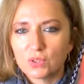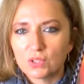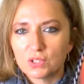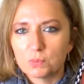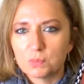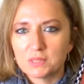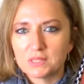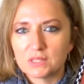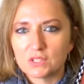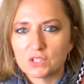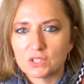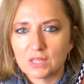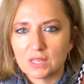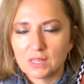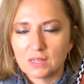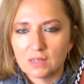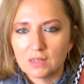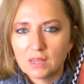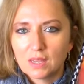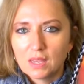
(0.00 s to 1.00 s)
third
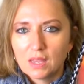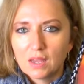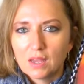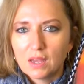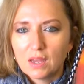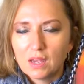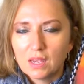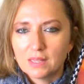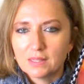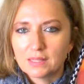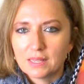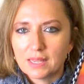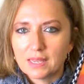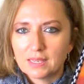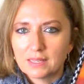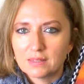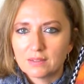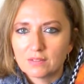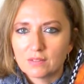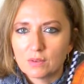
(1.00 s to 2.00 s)
position
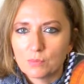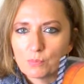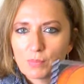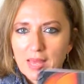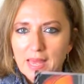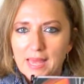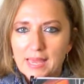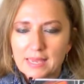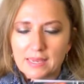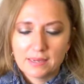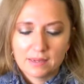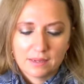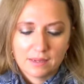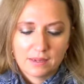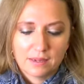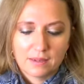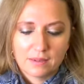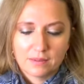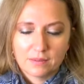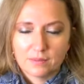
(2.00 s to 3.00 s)
online by
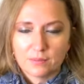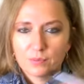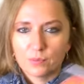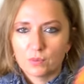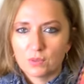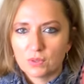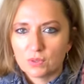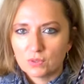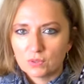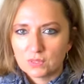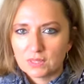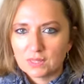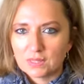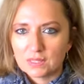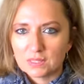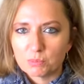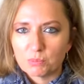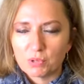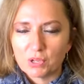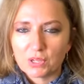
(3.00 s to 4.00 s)
um, with using
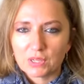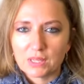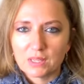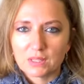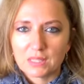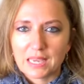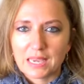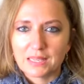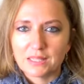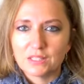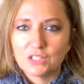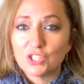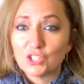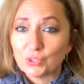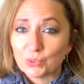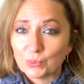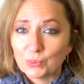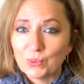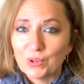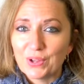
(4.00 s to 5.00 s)
this book. I'll guide
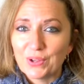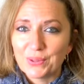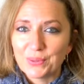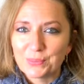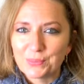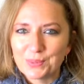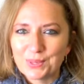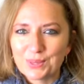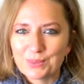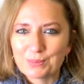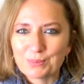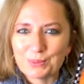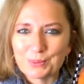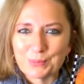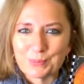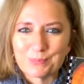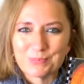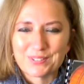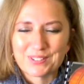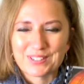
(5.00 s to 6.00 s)
you all the way
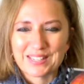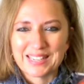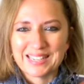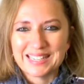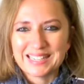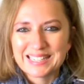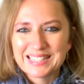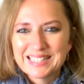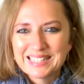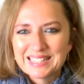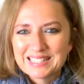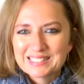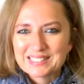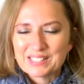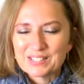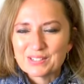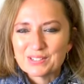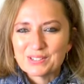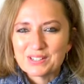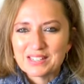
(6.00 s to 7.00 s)
through, okay?
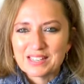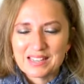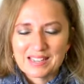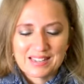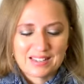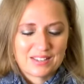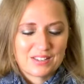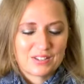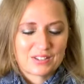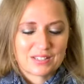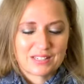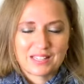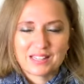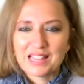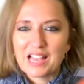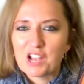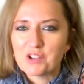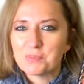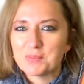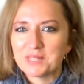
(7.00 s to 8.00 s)
So uh, you can
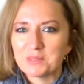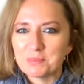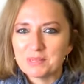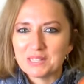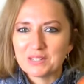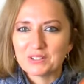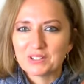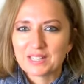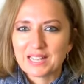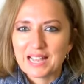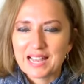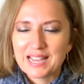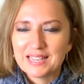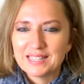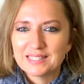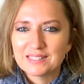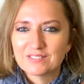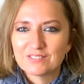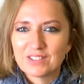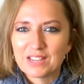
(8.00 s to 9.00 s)
allow me to be your
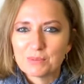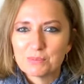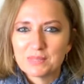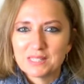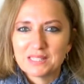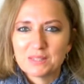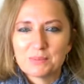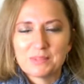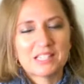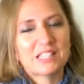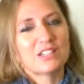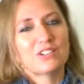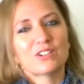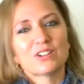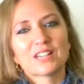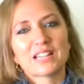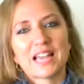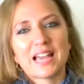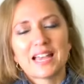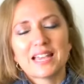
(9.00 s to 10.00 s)
guide, invite me to be
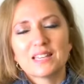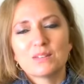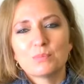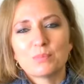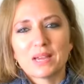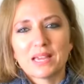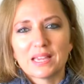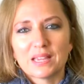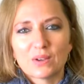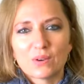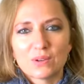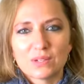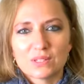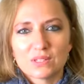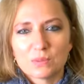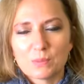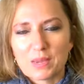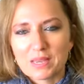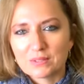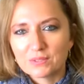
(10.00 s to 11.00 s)
your guide by going
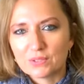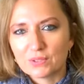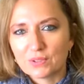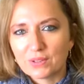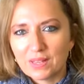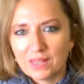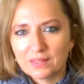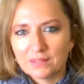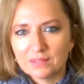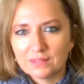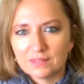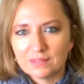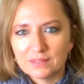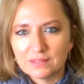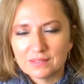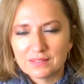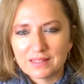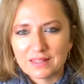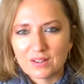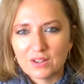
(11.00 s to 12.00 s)
to the
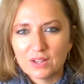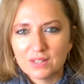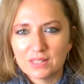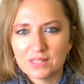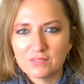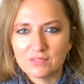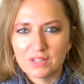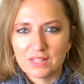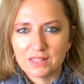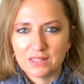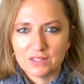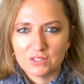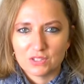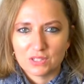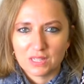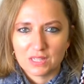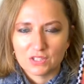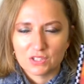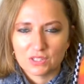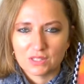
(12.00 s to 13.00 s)
masterclasses at Online Violin
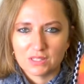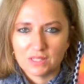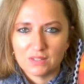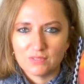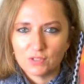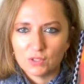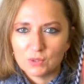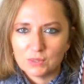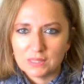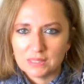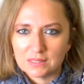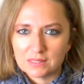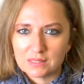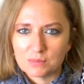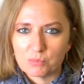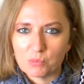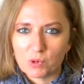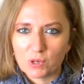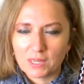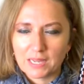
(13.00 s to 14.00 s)
Education if you need
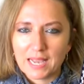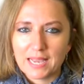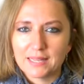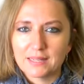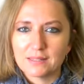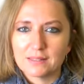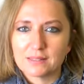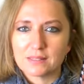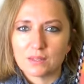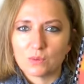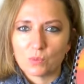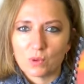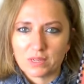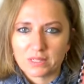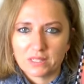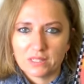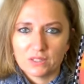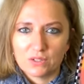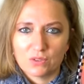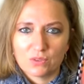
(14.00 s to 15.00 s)
some more guidance in
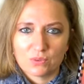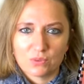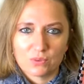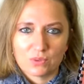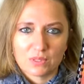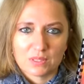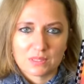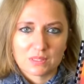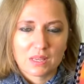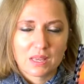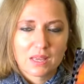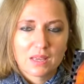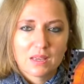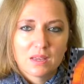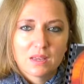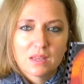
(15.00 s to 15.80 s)
walking you through this